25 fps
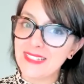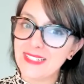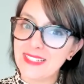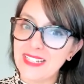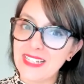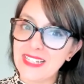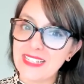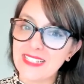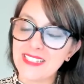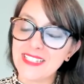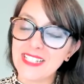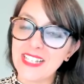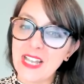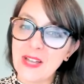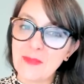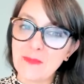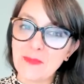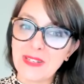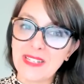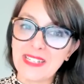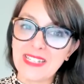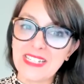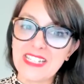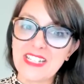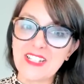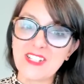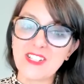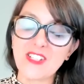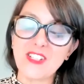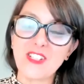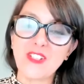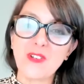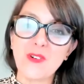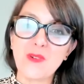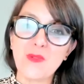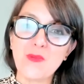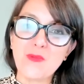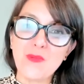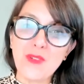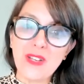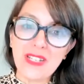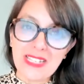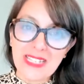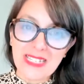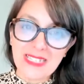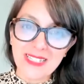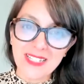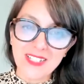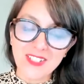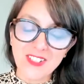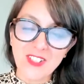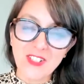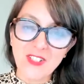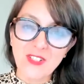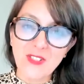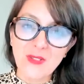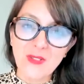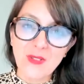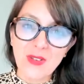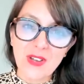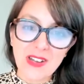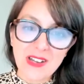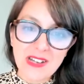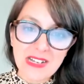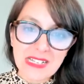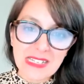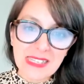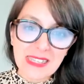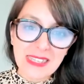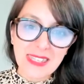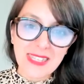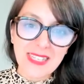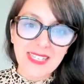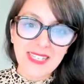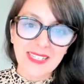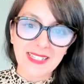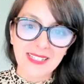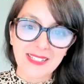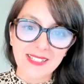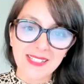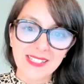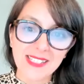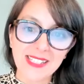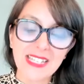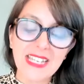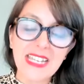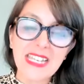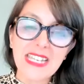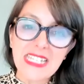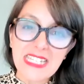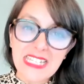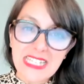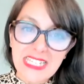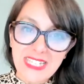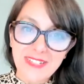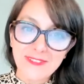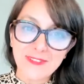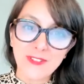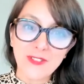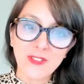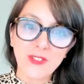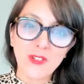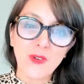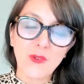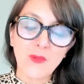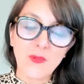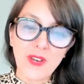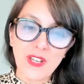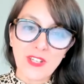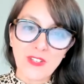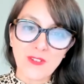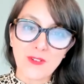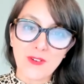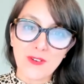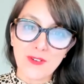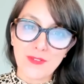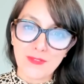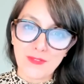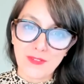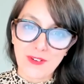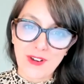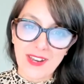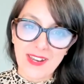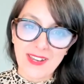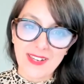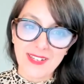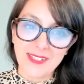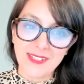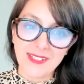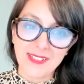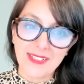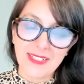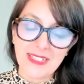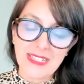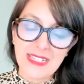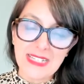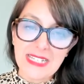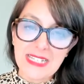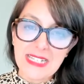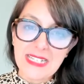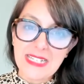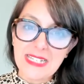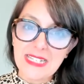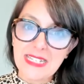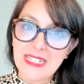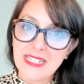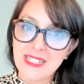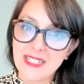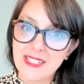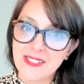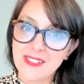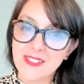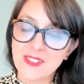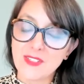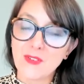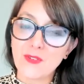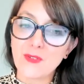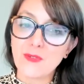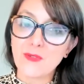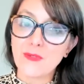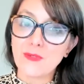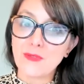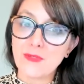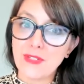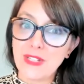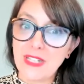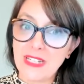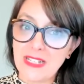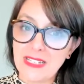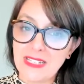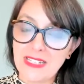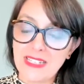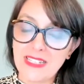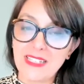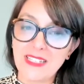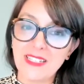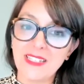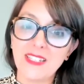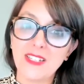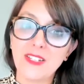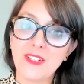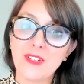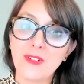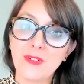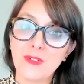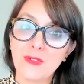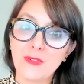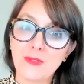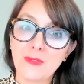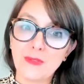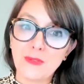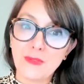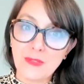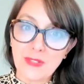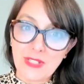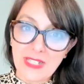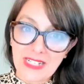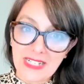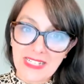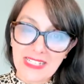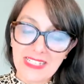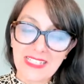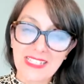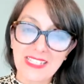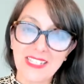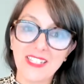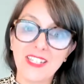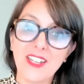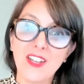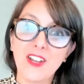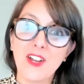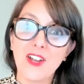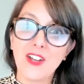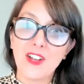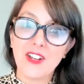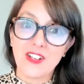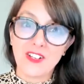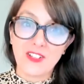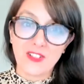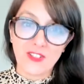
And tapping into your willingness to do hard things, even when you're afraid, is really, really a